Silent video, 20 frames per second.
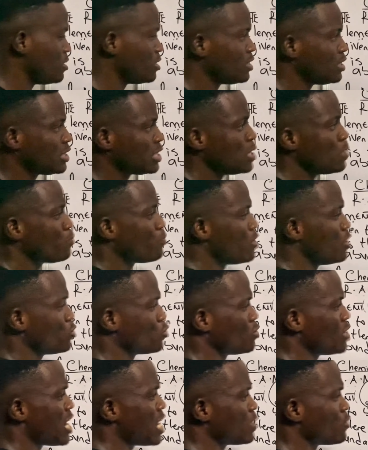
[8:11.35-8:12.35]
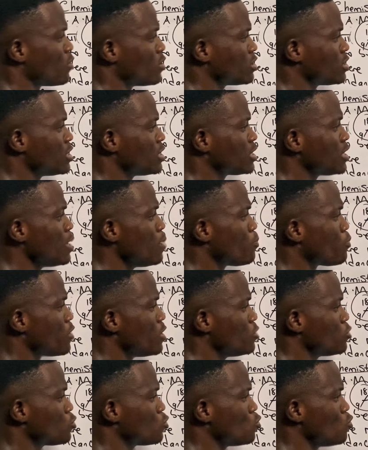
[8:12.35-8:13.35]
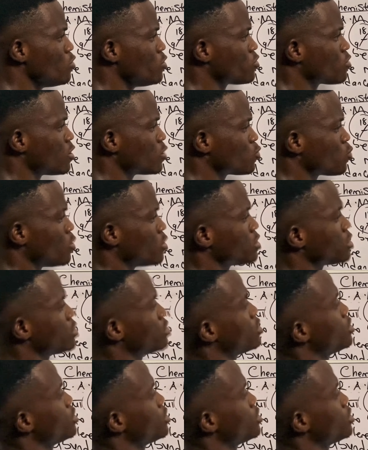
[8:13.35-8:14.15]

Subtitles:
16.2. That's what? 16.2 is equal to what?